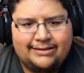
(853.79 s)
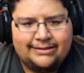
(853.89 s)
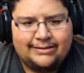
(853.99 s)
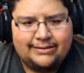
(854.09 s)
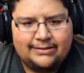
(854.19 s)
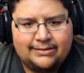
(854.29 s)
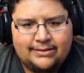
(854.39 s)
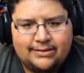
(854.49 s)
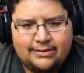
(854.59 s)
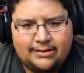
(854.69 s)

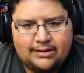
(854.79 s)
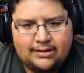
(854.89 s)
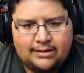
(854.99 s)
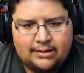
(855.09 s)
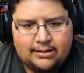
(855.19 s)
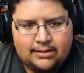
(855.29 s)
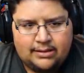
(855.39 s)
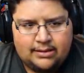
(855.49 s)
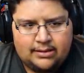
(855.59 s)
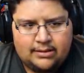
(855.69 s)

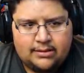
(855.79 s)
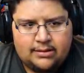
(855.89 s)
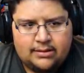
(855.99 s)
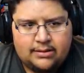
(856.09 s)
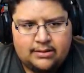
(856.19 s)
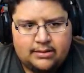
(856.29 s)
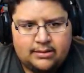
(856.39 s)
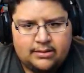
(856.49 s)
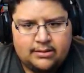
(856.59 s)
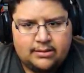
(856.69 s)

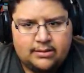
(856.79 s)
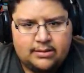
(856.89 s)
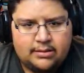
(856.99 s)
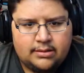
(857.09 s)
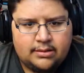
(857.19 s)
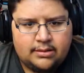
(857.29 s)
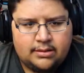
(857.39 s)
[no speech]